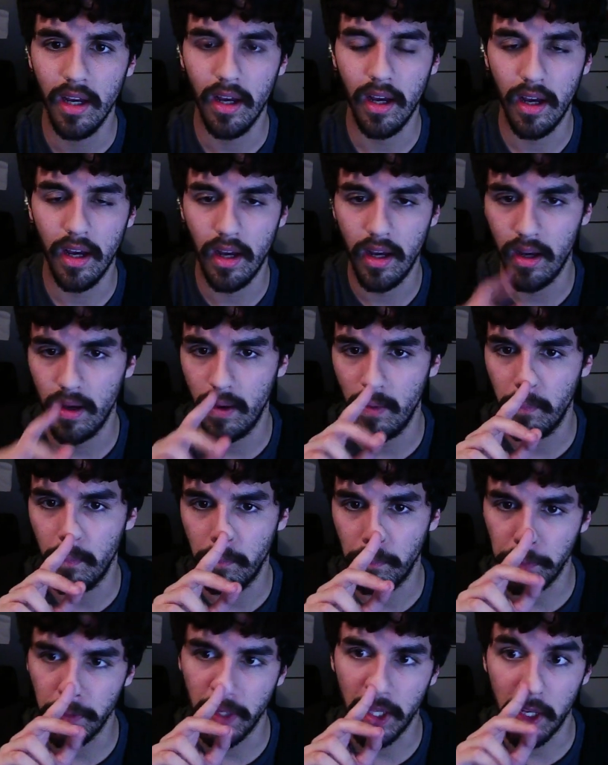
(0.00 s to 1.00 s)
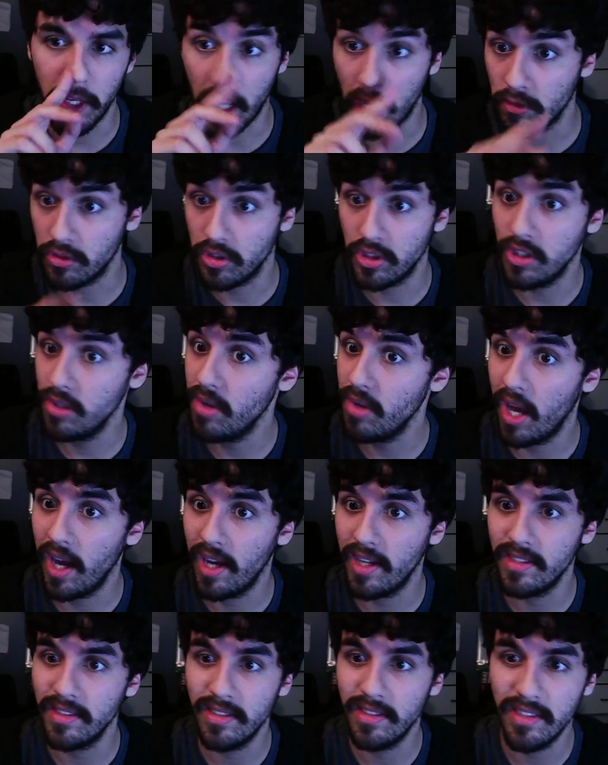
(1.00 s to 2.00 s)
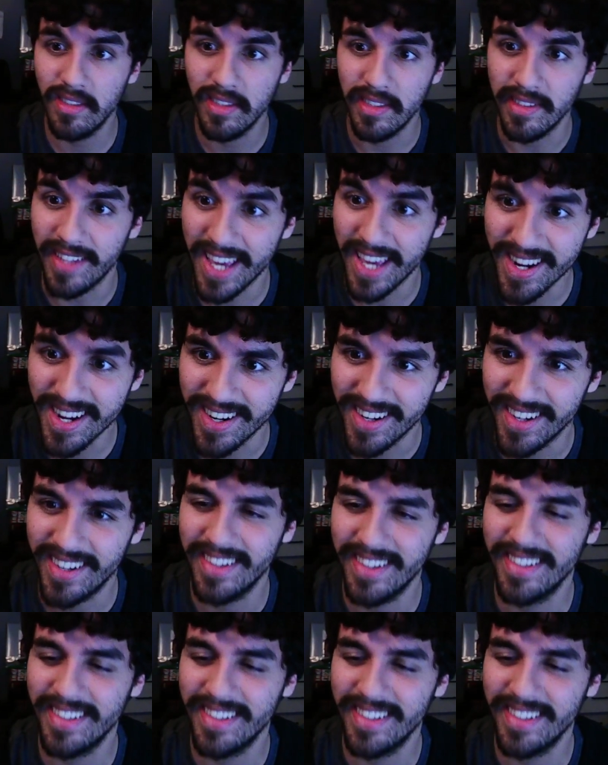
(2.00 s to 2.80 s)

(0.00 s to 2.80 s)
And I will see you guys later.